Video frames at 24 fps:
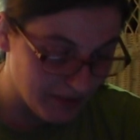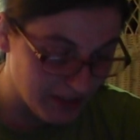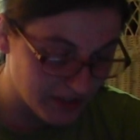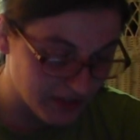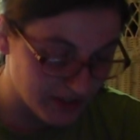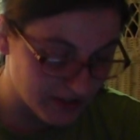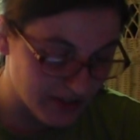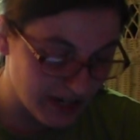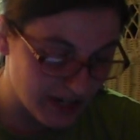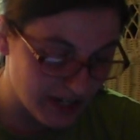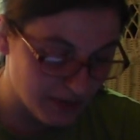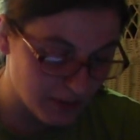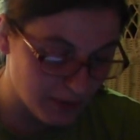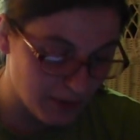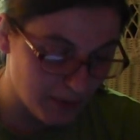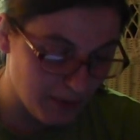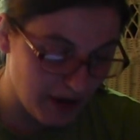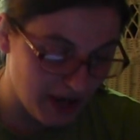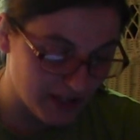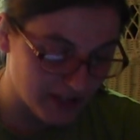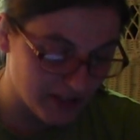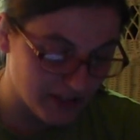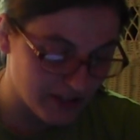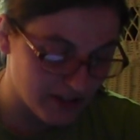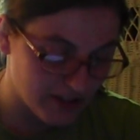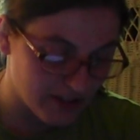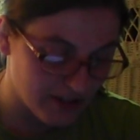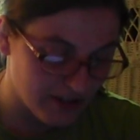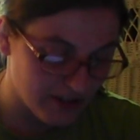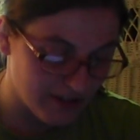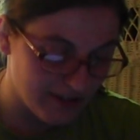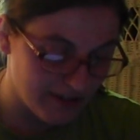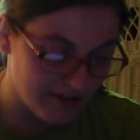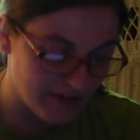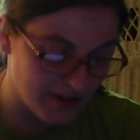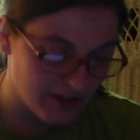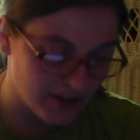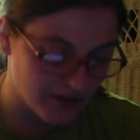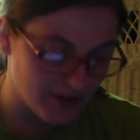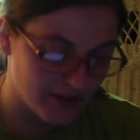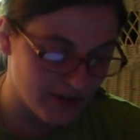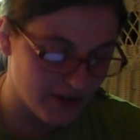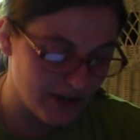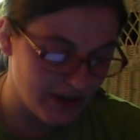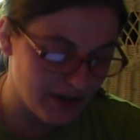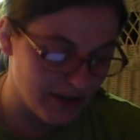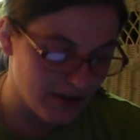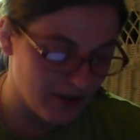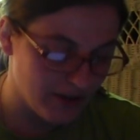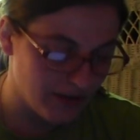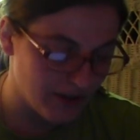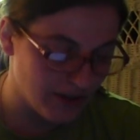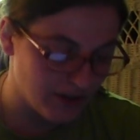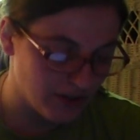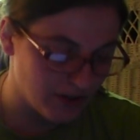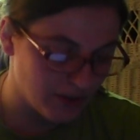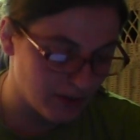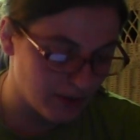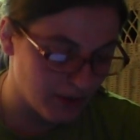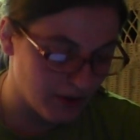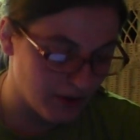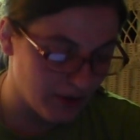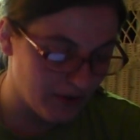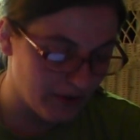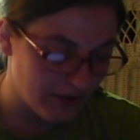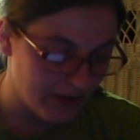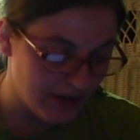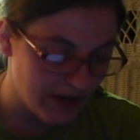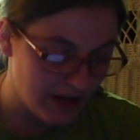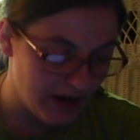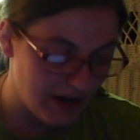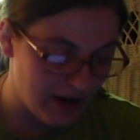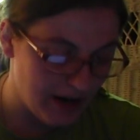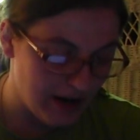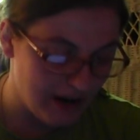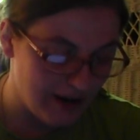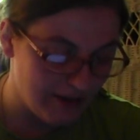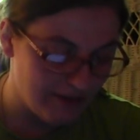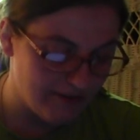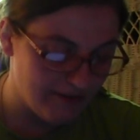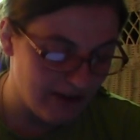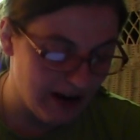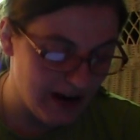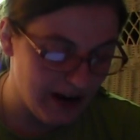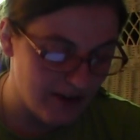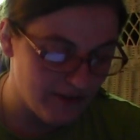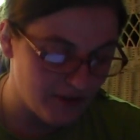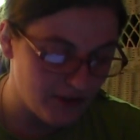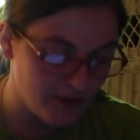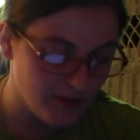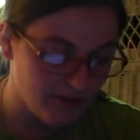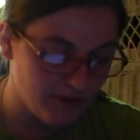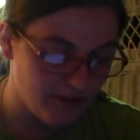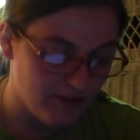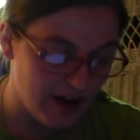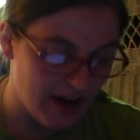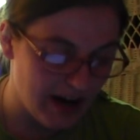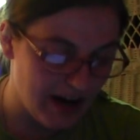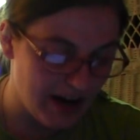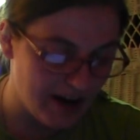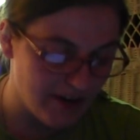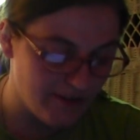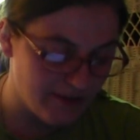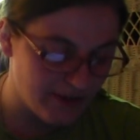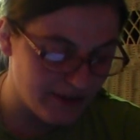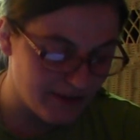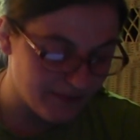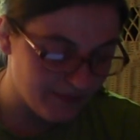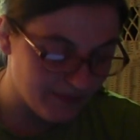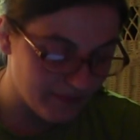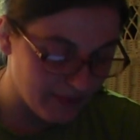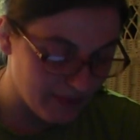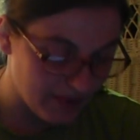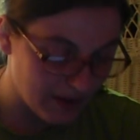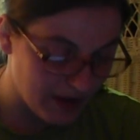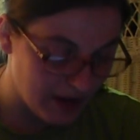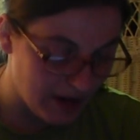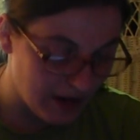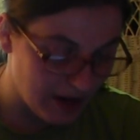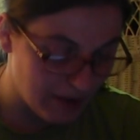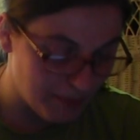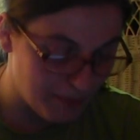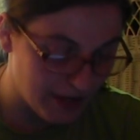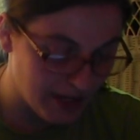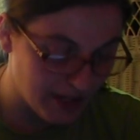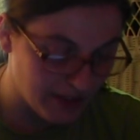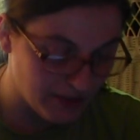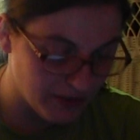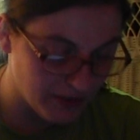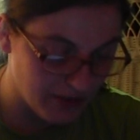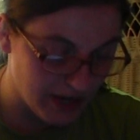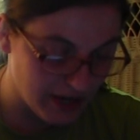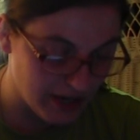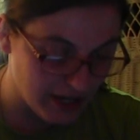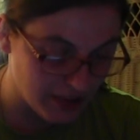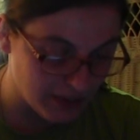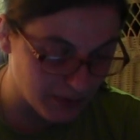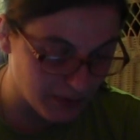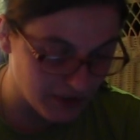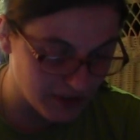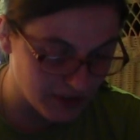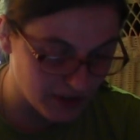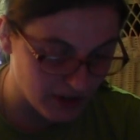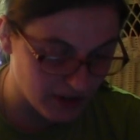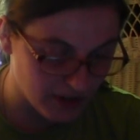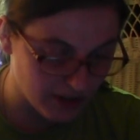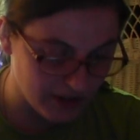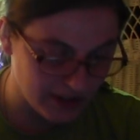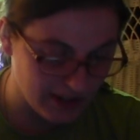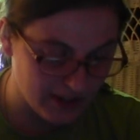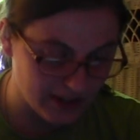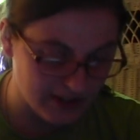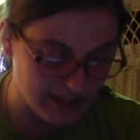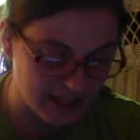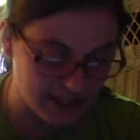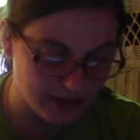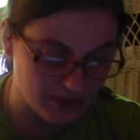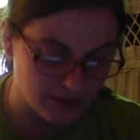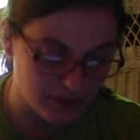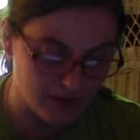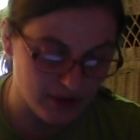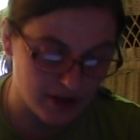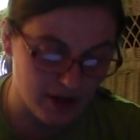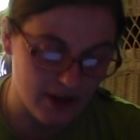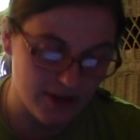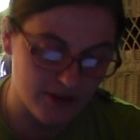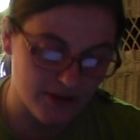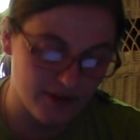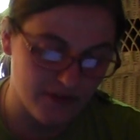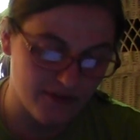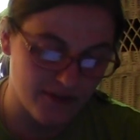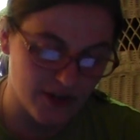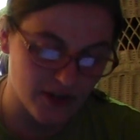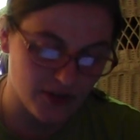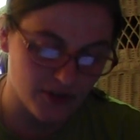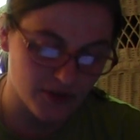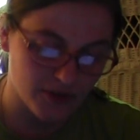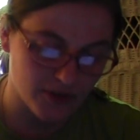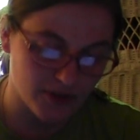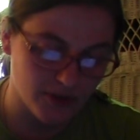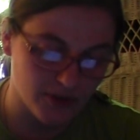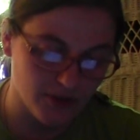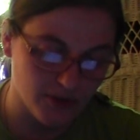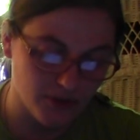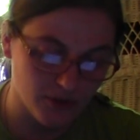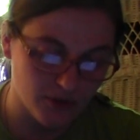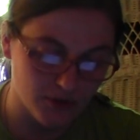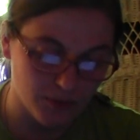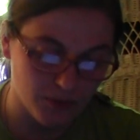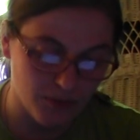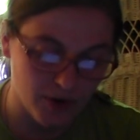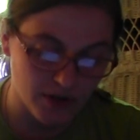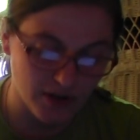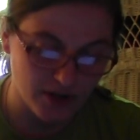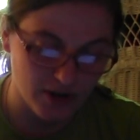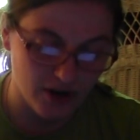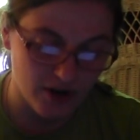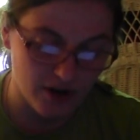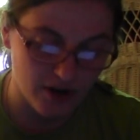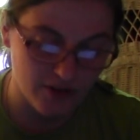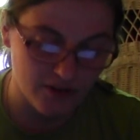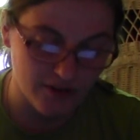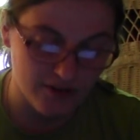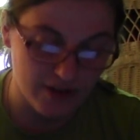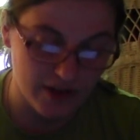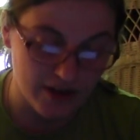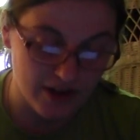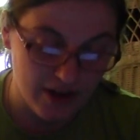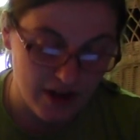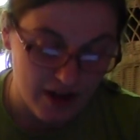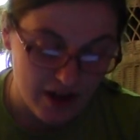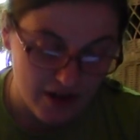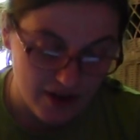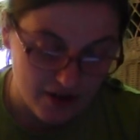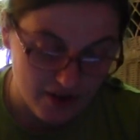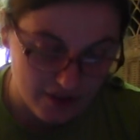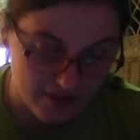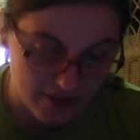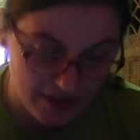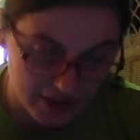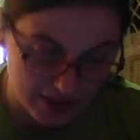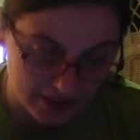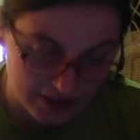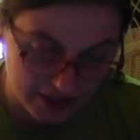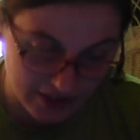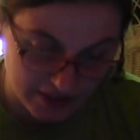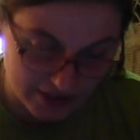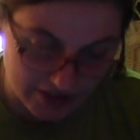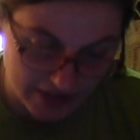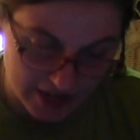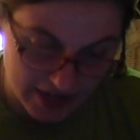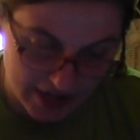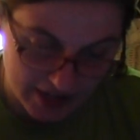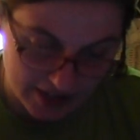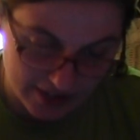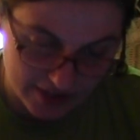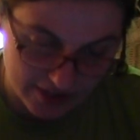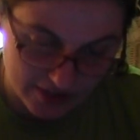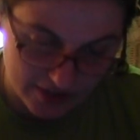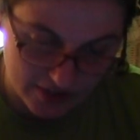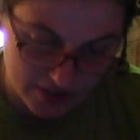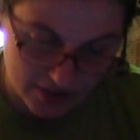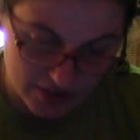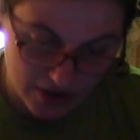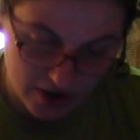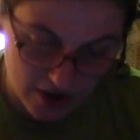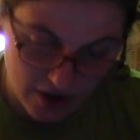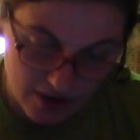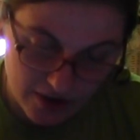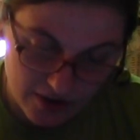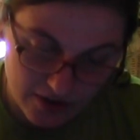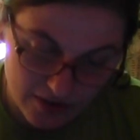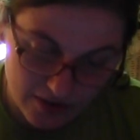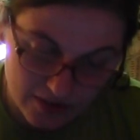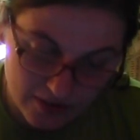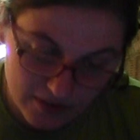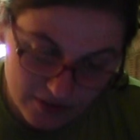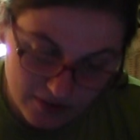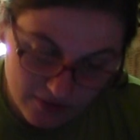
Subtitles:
He's a size 1 monster, adventurer, hero, dungeon world. 5/5. Pay 2 gauge. When this card link attacks with another adventurer, choose one card that link attacks, and this card